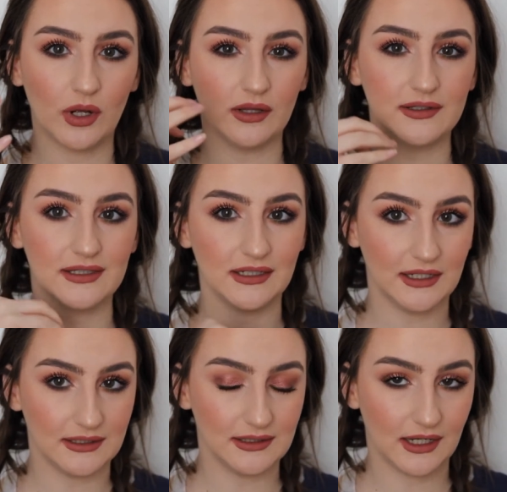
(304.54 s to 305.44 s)
well as an
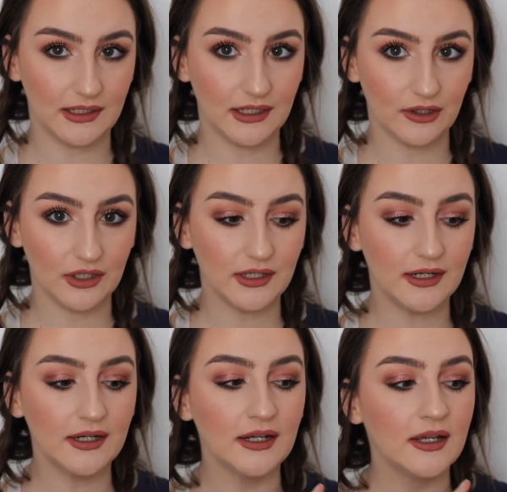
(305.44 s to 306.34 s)
inside
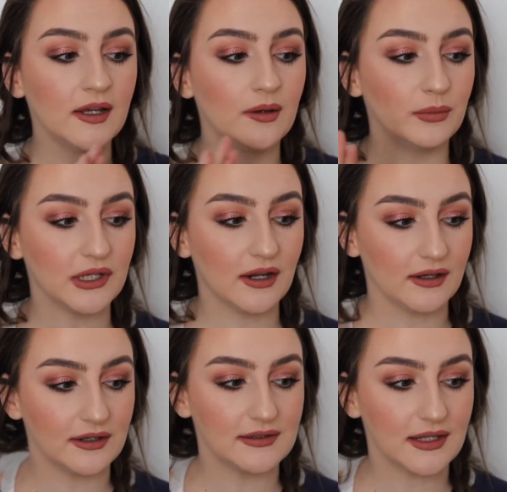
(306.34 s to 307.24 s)
area,
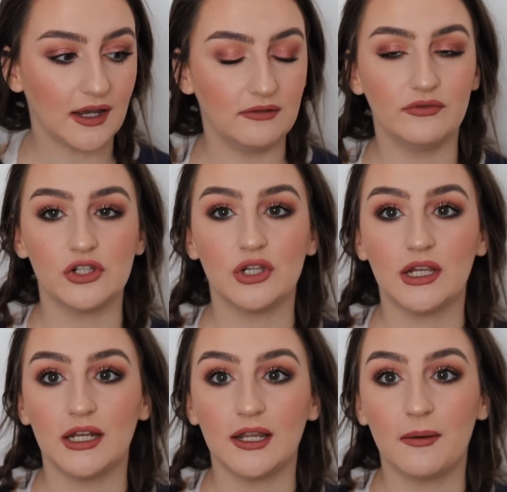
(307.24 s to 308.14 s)
because I envision
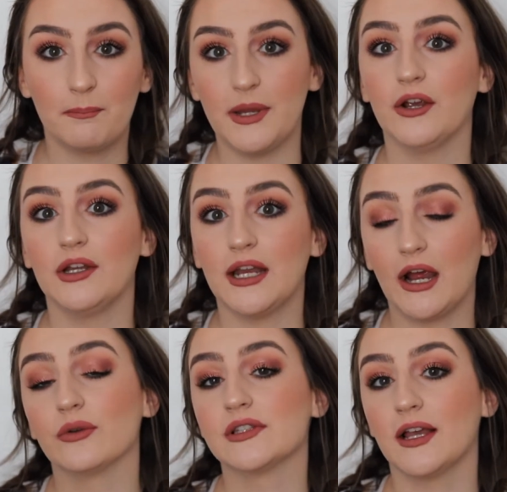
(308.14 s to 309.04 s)
getting married
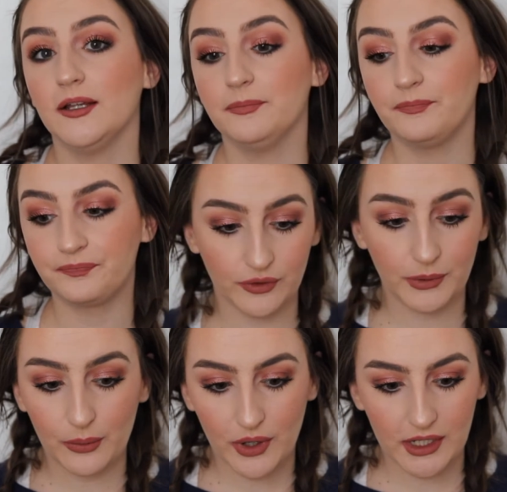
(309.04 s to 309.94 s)
outside. For
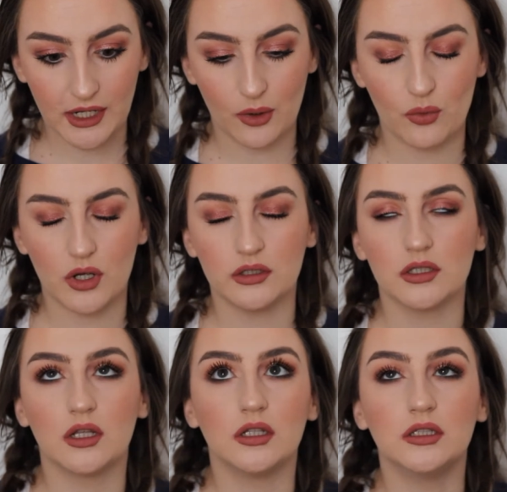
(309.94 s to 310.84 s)
my wedding, I want
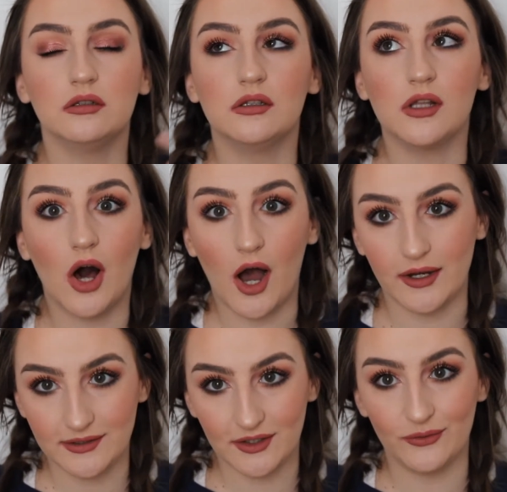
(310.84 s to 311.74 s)
a
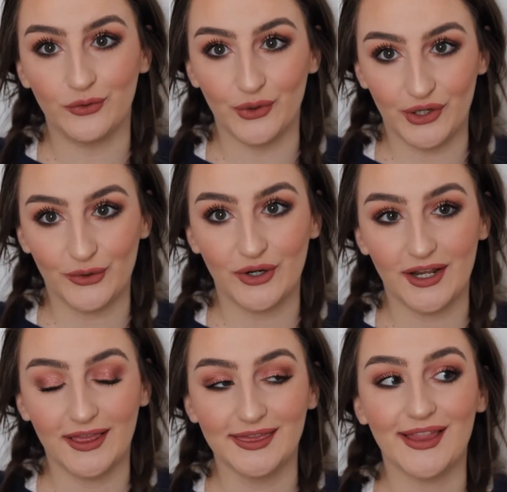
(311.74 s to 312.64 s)
lot of
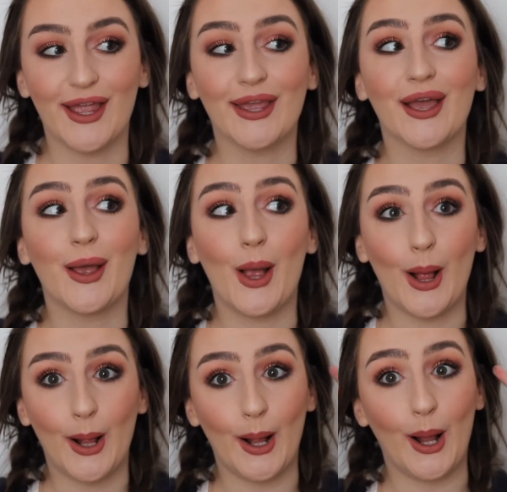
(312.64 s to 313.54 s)
greenery, like
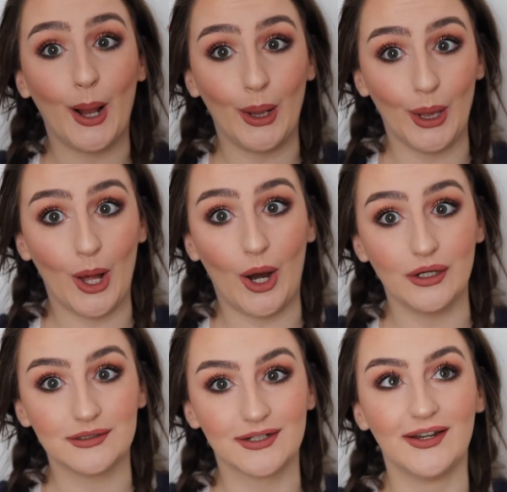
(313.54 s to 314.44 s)
a
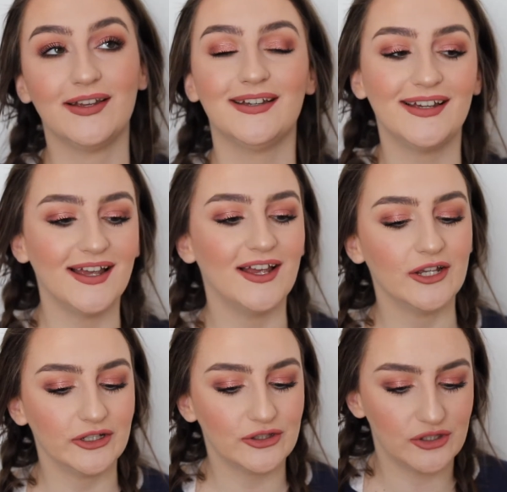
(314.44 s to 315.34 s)
lot.
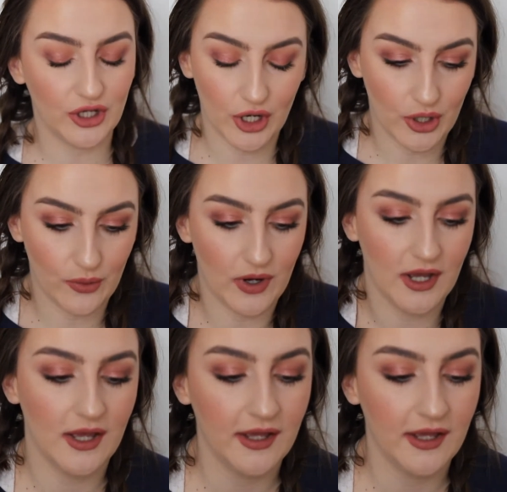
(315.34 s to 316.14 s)
So